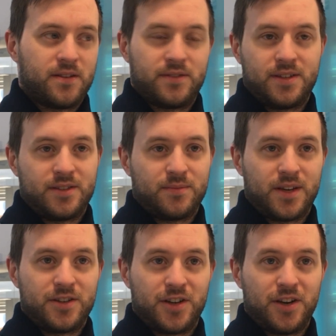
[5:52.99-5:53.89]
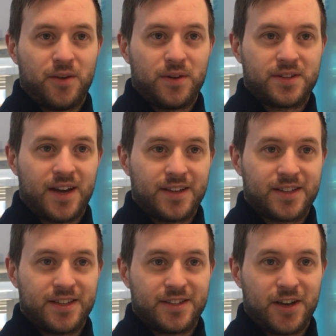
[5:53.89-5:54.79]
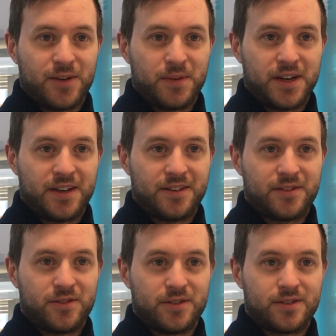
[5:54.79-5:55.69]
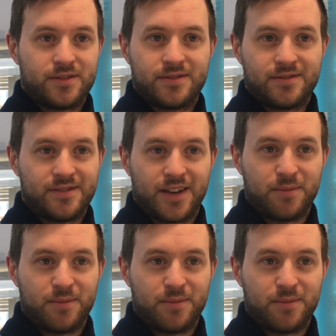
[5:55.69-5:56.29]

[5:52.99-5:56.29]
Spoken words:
because obviously sometimes you don't know what size kids are going to be because